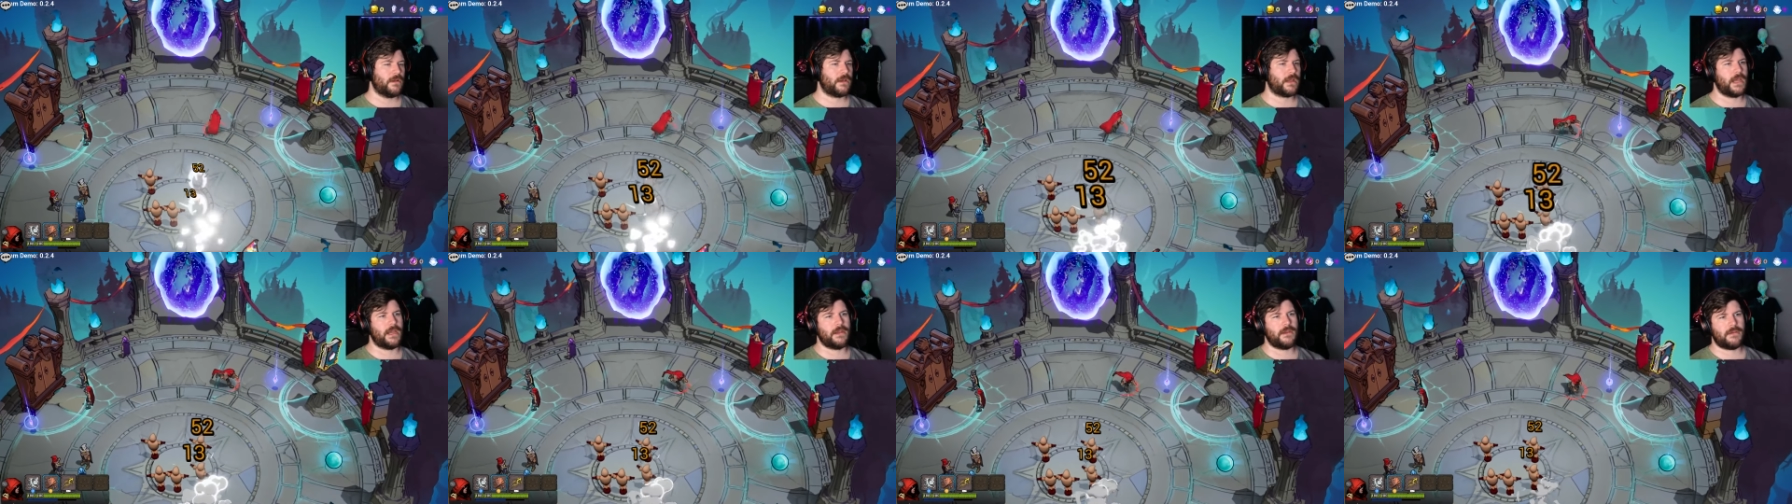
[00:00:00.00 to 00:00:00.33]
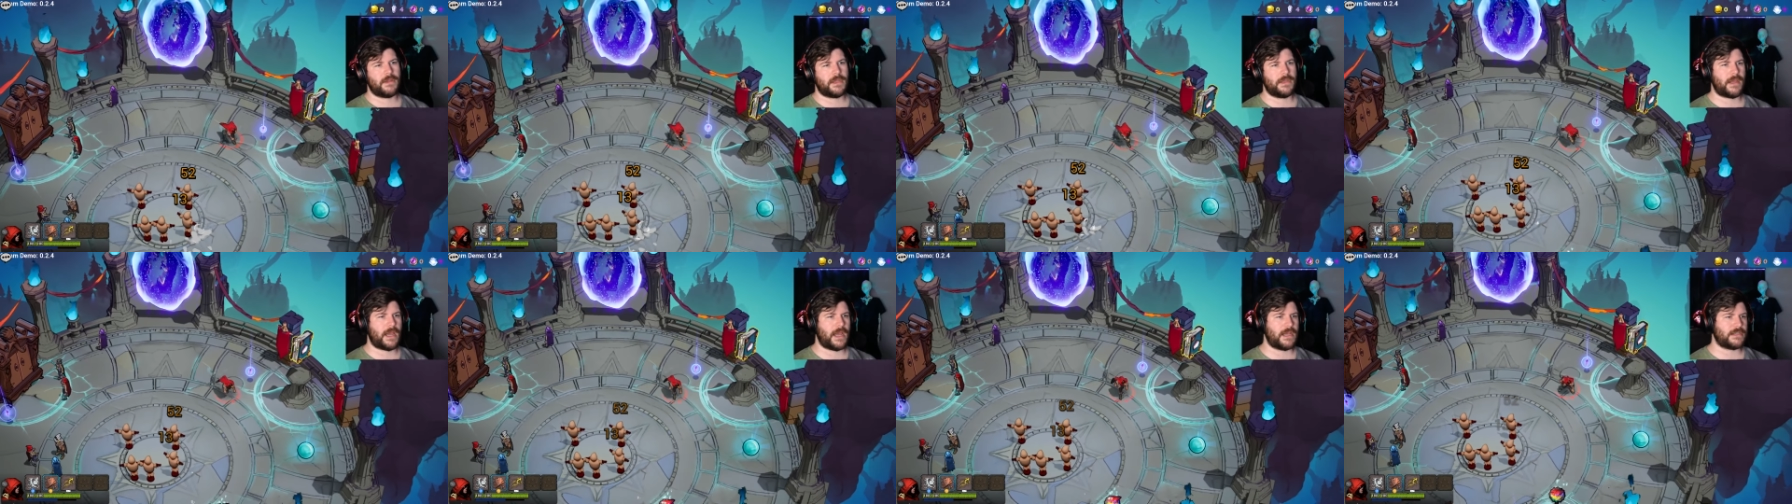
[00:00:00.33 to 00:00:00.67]
Okay, and
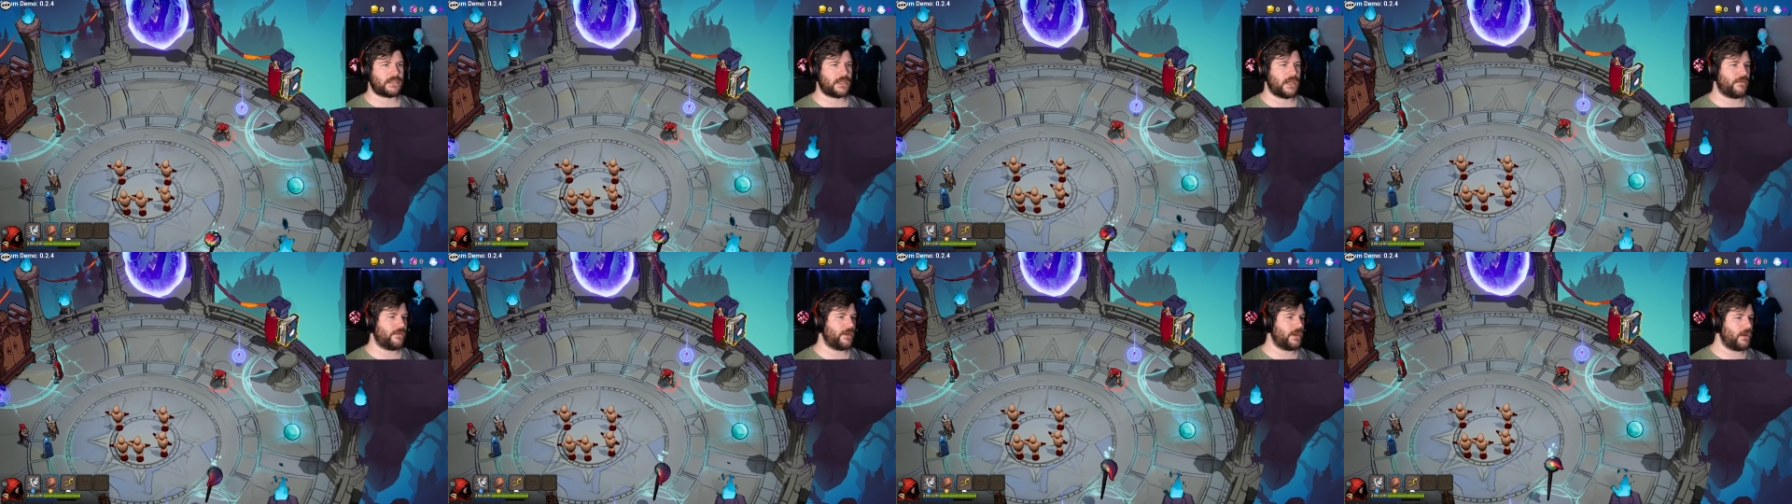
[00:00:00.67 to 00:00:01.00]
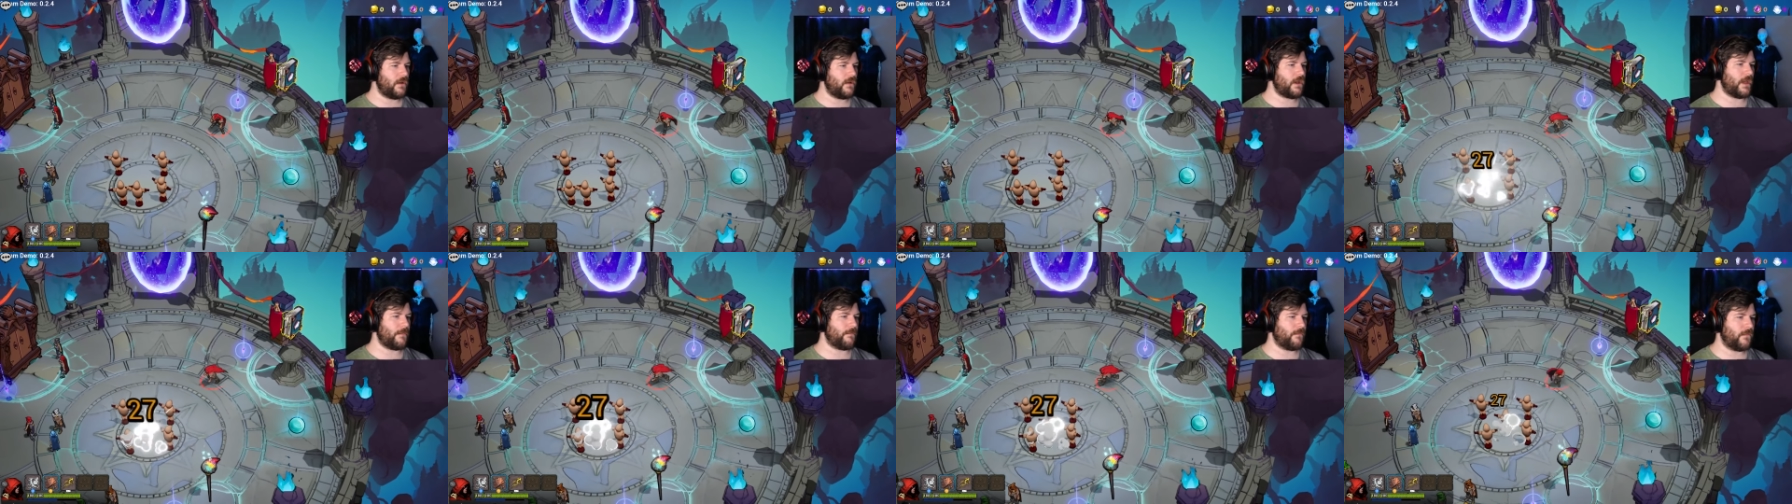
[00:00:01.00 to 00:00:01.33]
you can dash out of it.
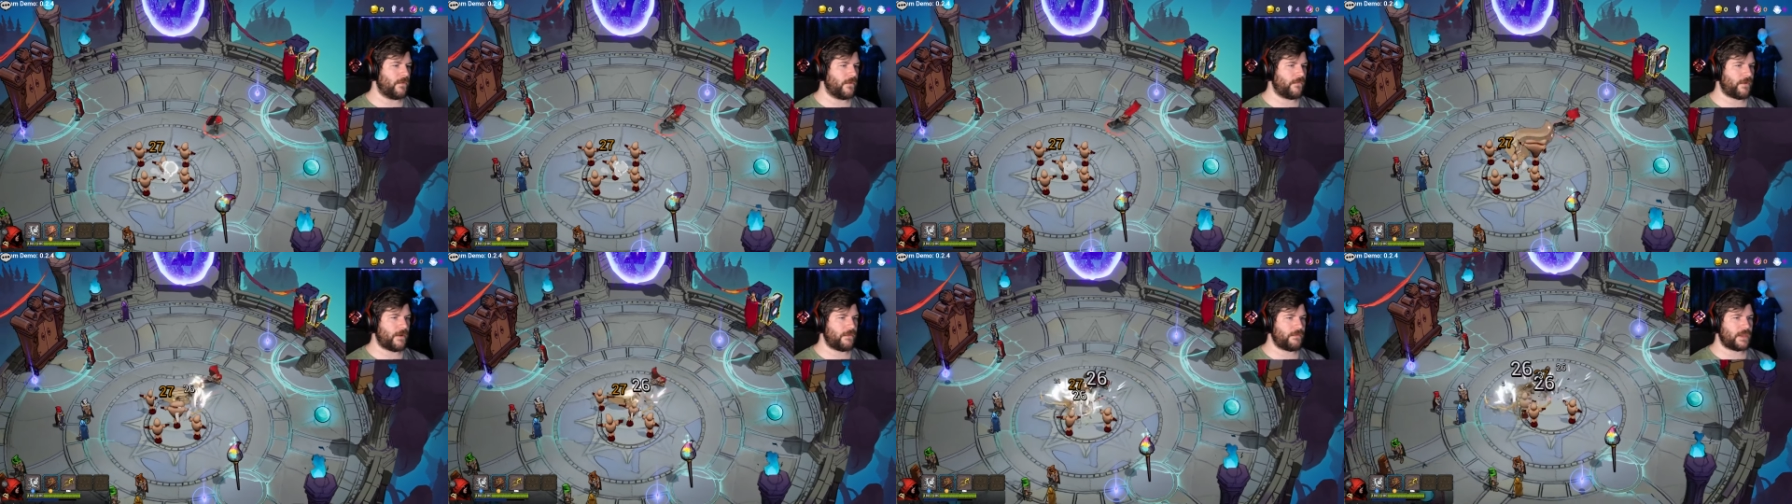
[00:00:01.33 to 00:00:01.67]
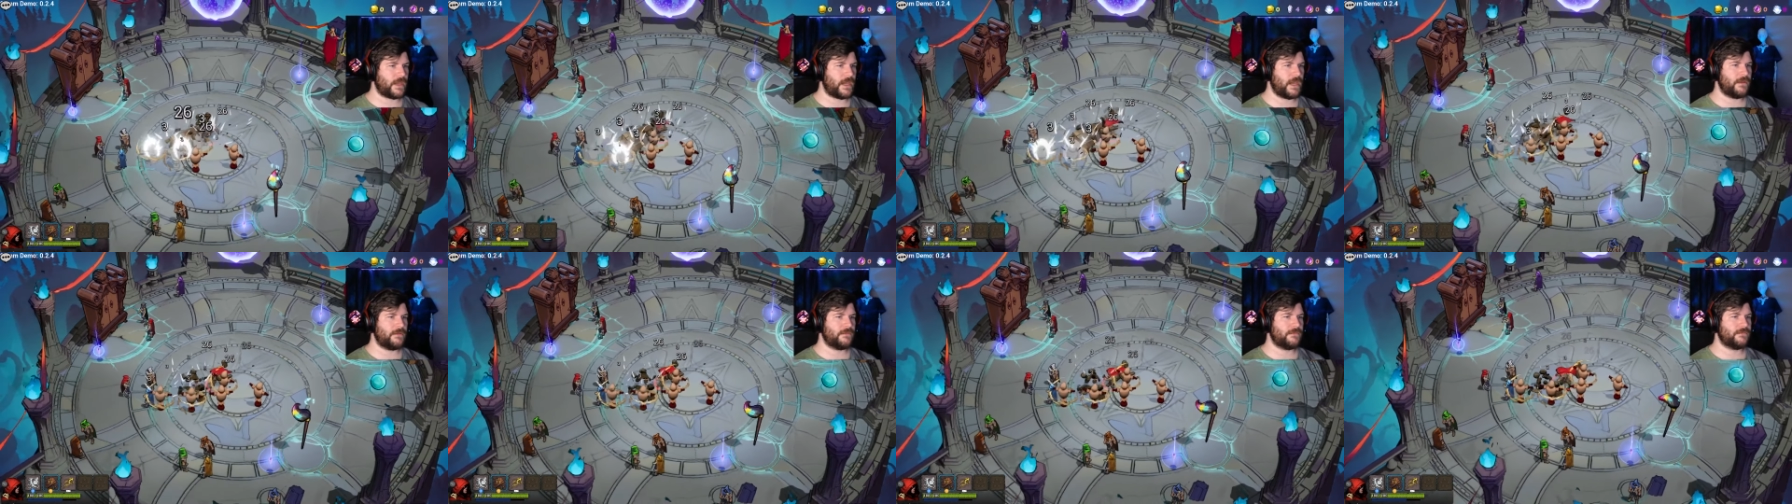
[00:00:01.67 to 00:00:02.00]
Okay, we're fine
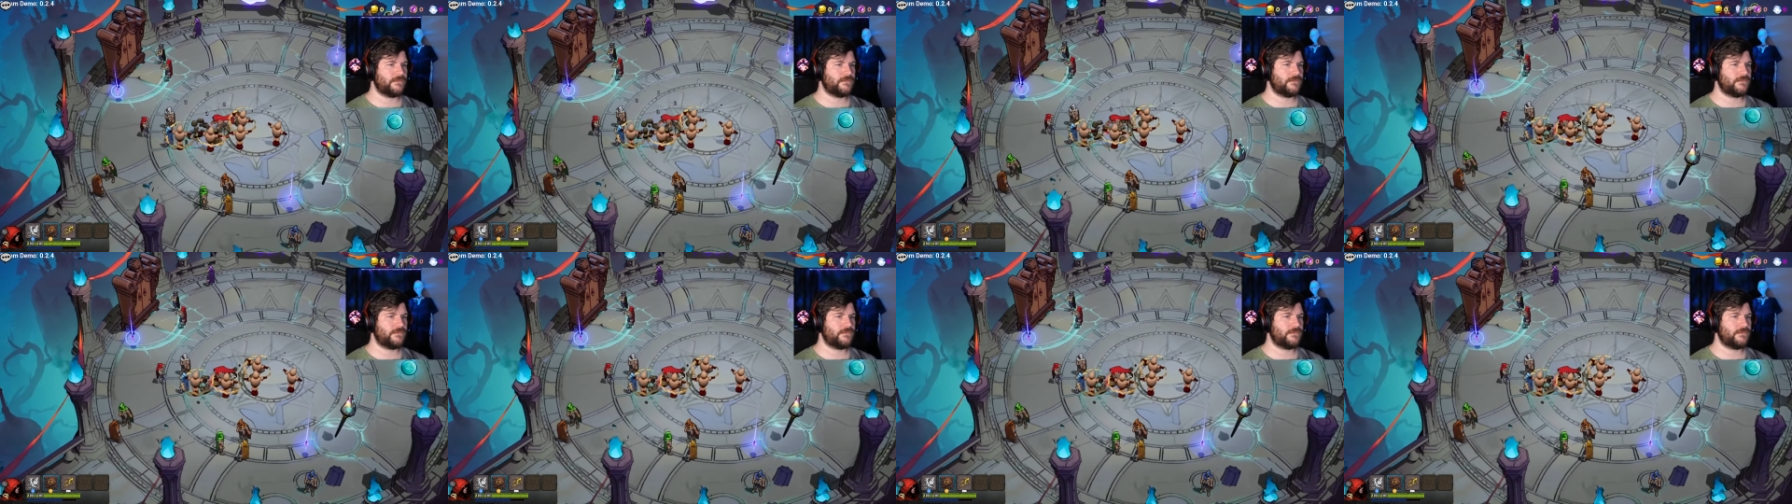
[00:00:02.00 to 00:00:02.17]
with that.